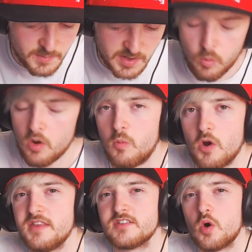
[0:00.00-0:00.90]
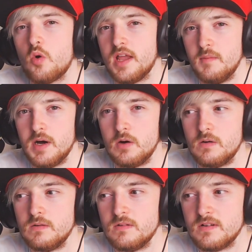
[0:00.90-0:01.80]
what are they talking about?
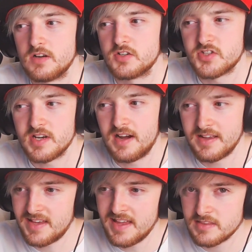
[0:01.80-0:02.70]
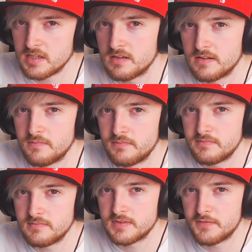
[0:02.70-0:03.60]
Because I get the
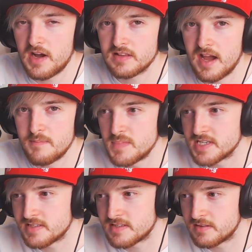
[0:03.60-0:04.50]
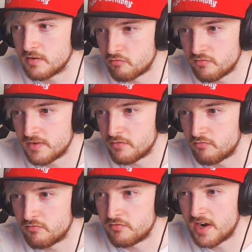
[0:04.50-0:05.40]
fact that I missed the
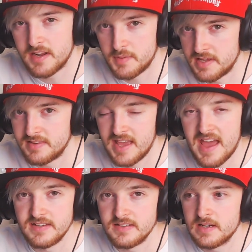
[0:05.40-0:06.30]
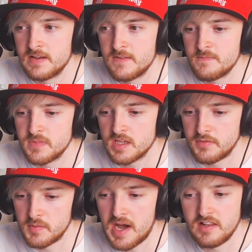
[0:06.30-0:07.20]
Reyna bit at the end of
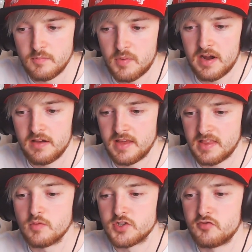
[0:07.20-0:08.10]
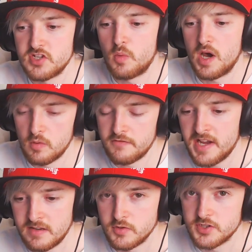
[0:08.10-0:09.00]
the battle of like, that was the reason why they were
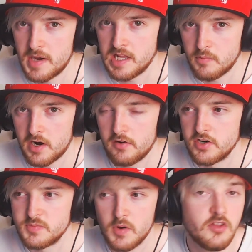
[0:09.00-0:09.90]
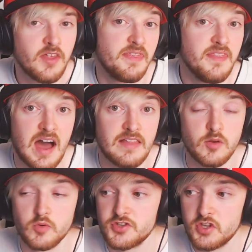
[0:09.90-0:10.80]
fighting, was the battle of priorities. But other than that,
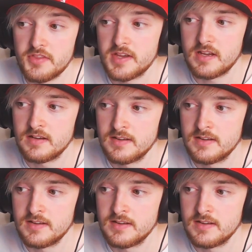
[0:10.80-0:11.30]
there was nothing